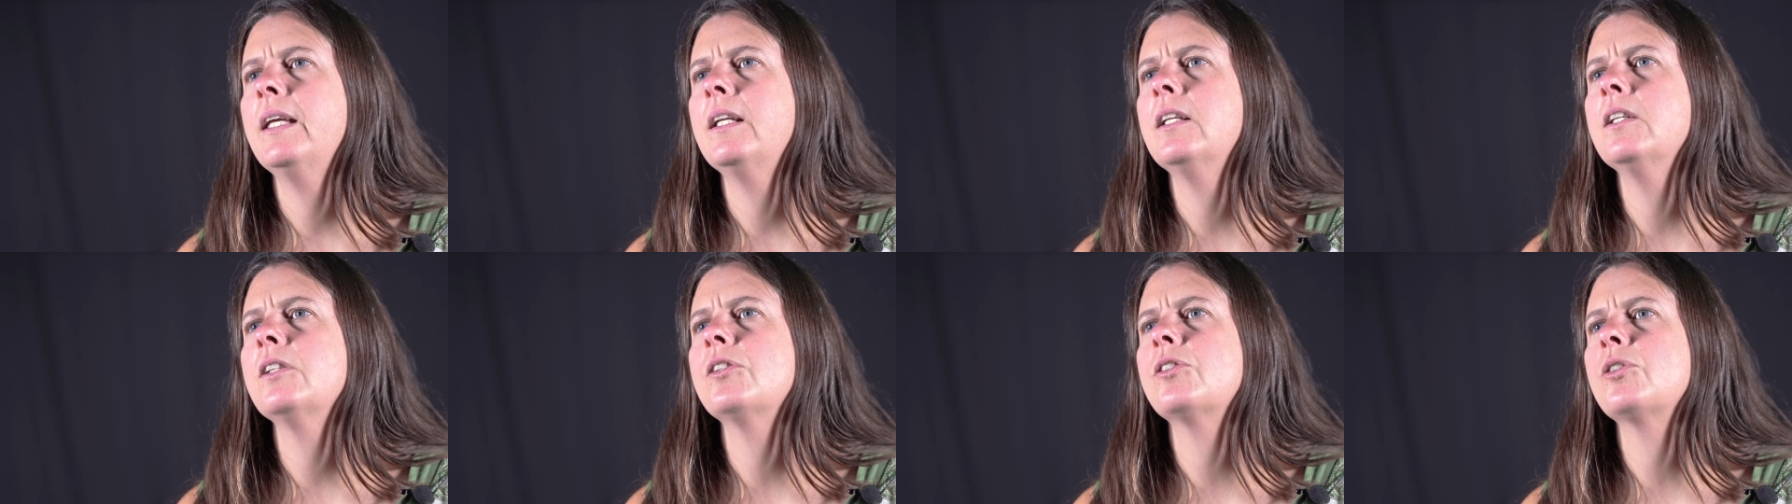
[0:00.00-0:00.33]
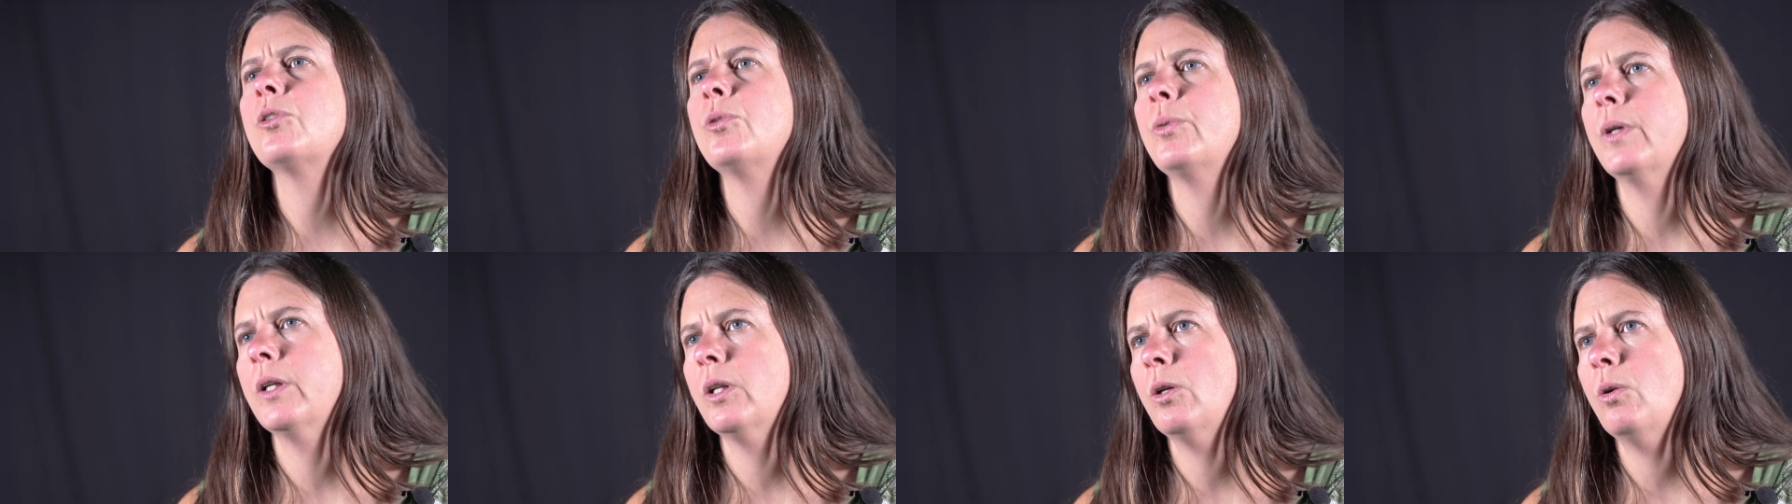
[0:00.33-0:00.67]
It is
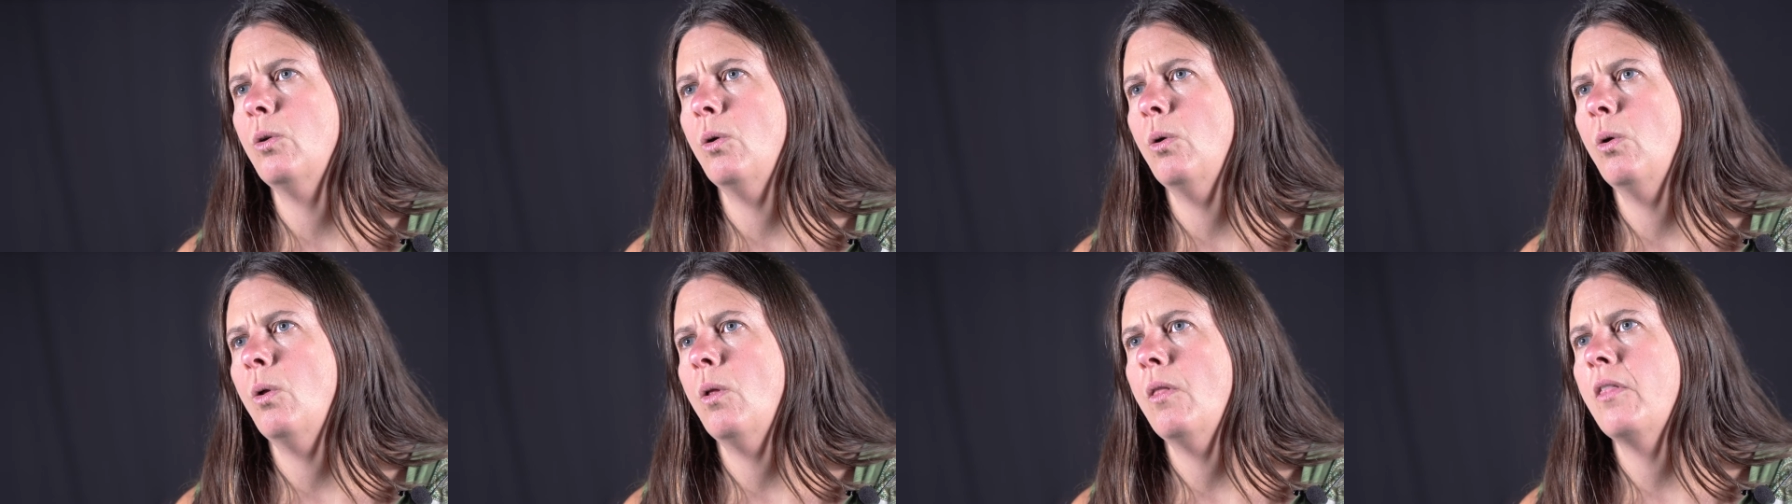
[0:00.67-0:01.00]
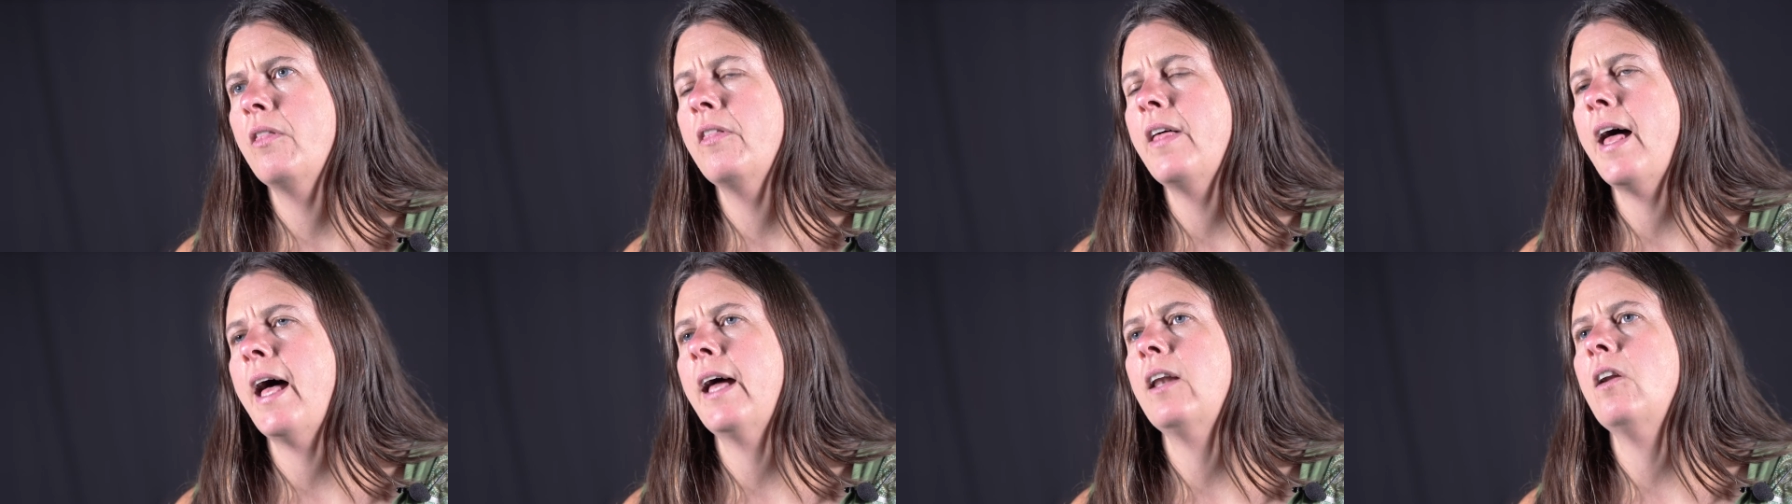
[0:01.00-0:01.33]
critical
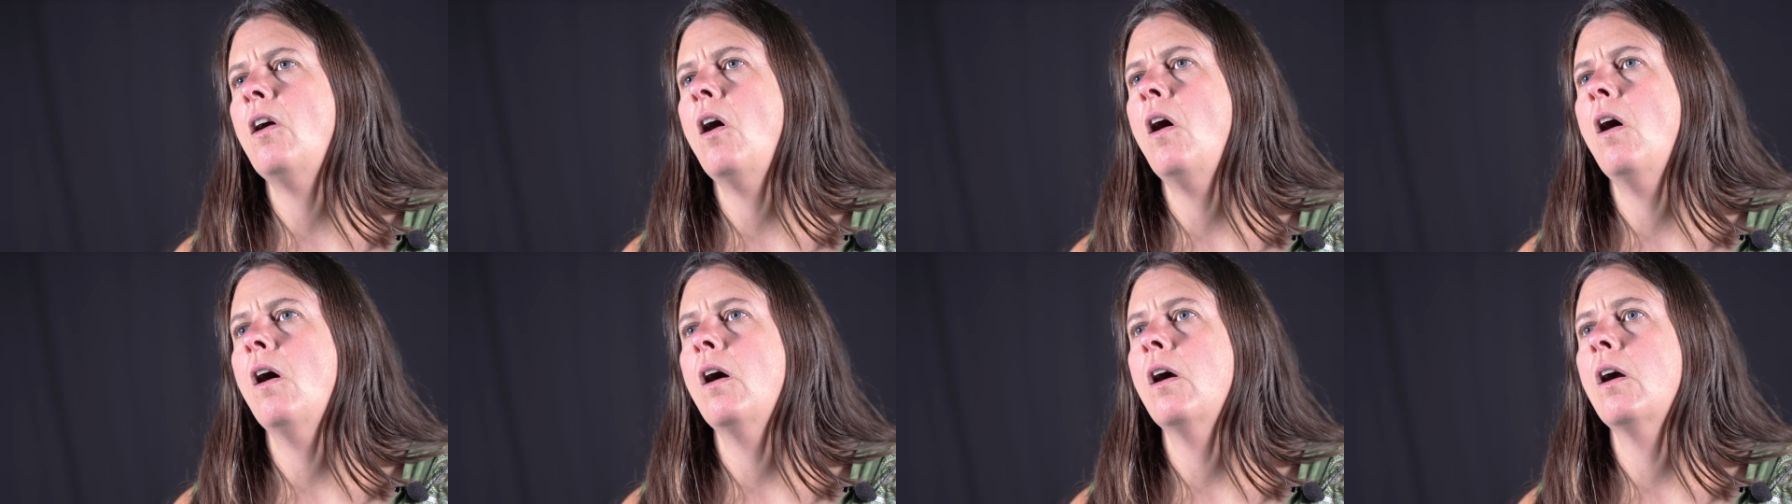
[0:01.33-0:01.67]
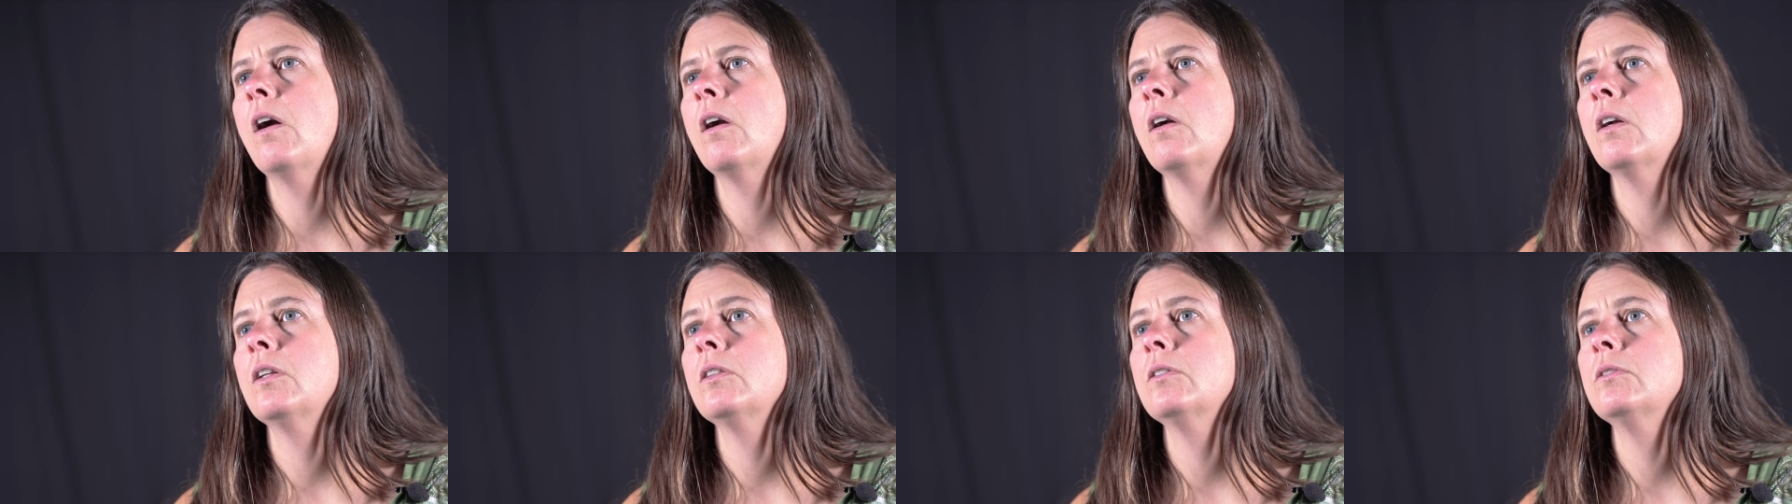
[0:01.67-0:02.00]
that
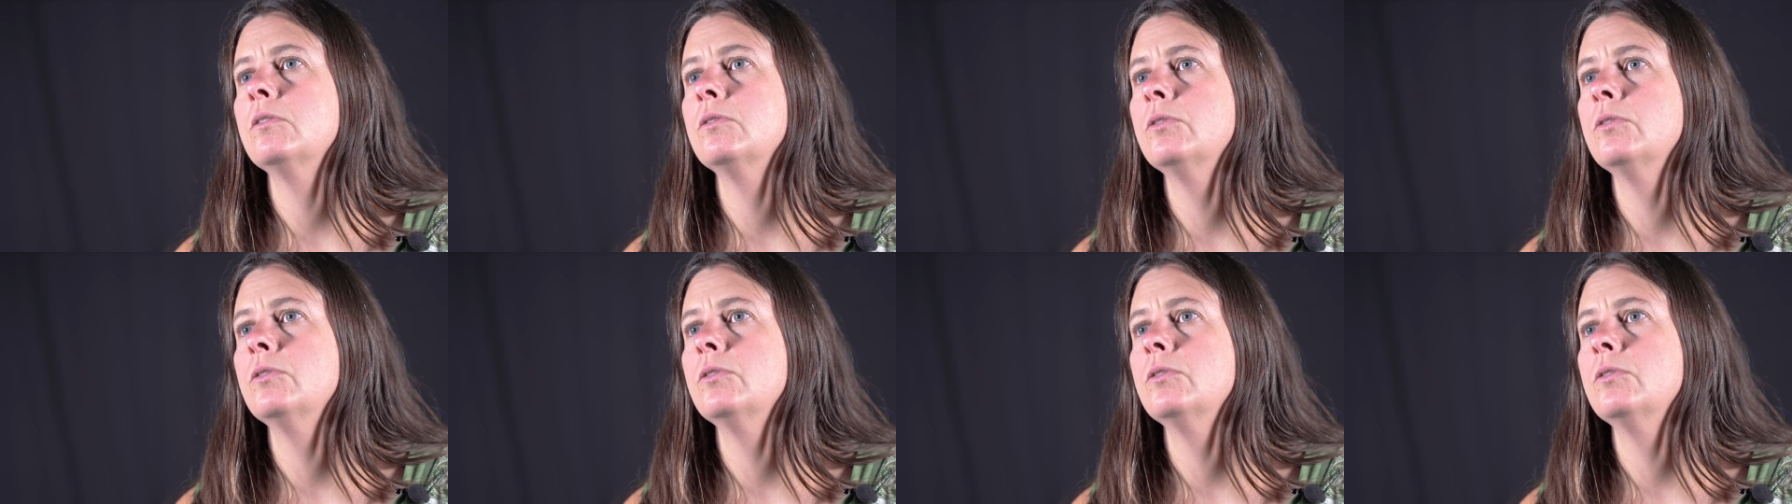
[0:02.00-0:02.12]
our